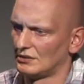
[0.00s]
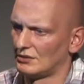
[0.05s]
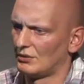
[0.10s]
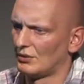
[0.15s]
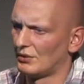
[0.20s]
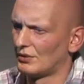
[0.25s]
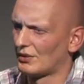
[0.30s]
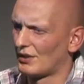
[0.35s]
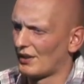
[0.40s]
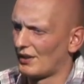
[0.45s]
It
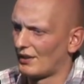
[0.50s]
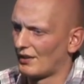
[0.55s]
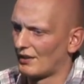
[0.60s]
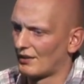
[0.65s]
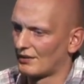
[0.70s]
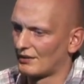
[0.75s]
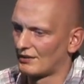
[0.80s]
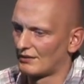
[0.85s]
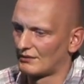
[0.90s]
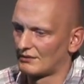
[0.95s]
will take
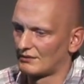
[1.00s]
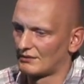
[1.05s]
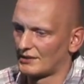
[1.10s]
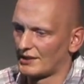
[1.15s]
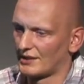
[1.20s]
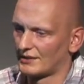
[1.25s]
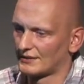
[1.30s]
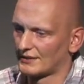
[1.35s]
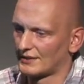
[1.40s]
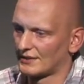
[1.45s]

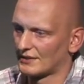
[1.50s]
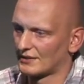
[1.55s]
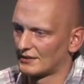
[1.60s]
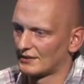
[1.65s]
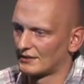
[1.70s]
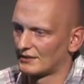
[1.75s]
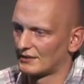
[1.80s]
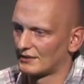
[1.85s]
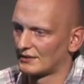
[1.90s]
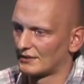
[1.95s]
10
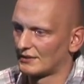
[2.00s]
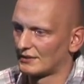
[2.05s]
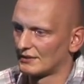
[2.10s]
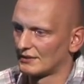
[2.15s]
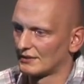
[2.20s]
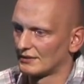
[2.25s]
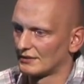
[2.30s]
seconds